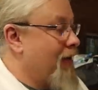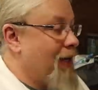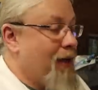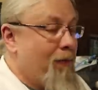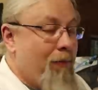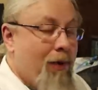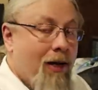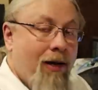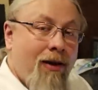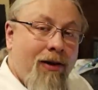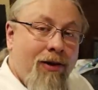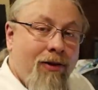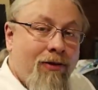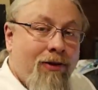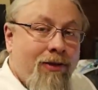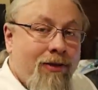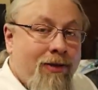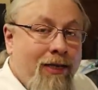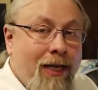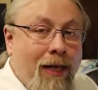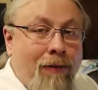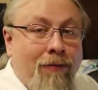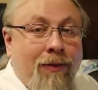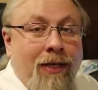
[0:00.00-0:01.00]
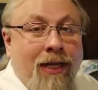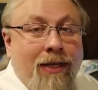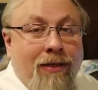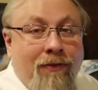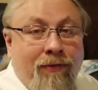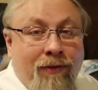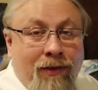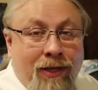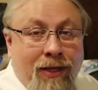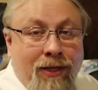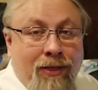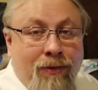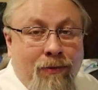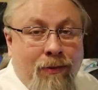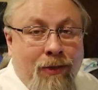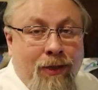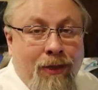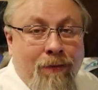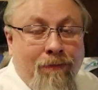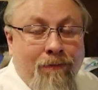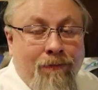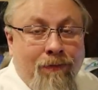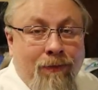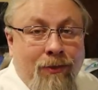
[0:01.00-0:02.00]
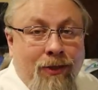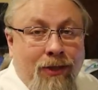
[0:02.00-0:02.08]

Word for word: I better do the same test for this one.